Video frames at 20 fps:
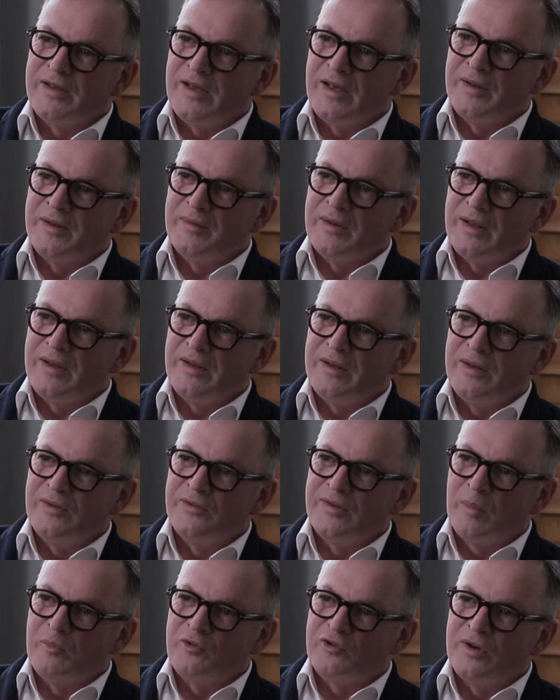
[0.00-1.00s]
And the
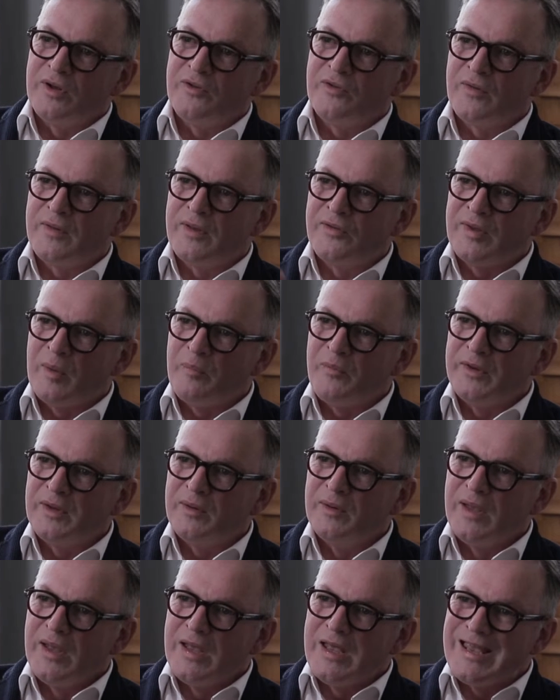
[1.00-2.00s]
assumption is that there's
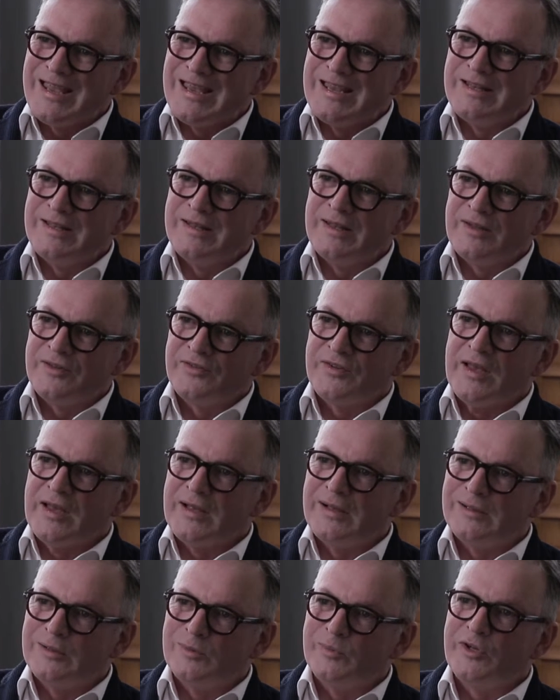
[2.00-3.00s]
something in the
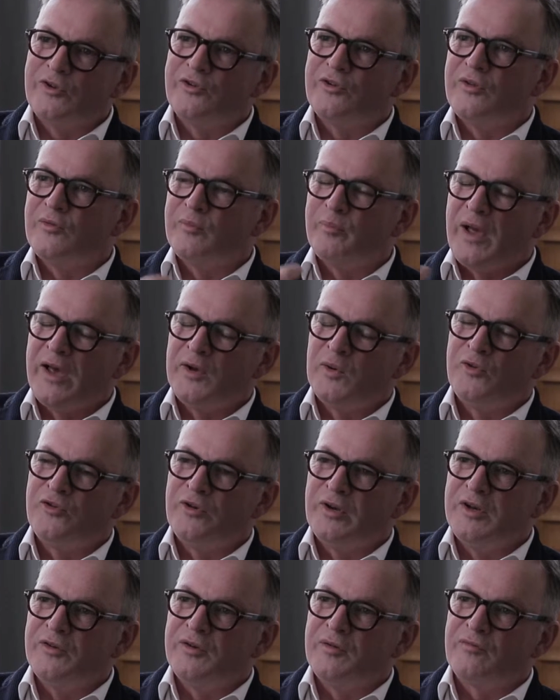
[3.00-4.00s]
cell which is
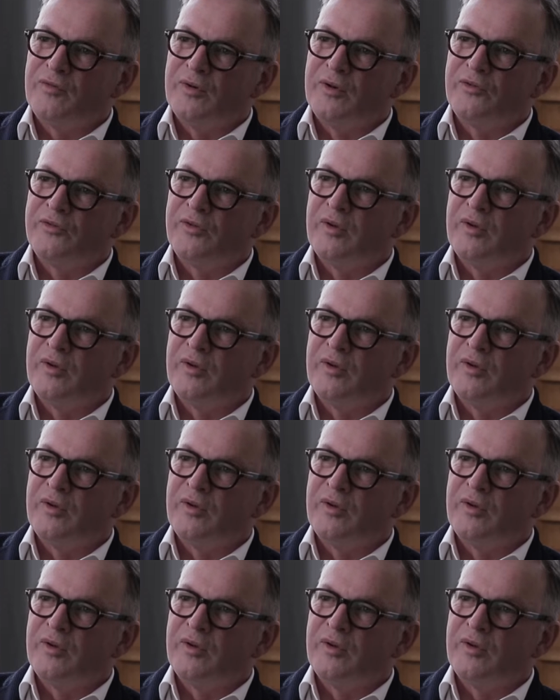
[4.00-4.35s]
biologically different.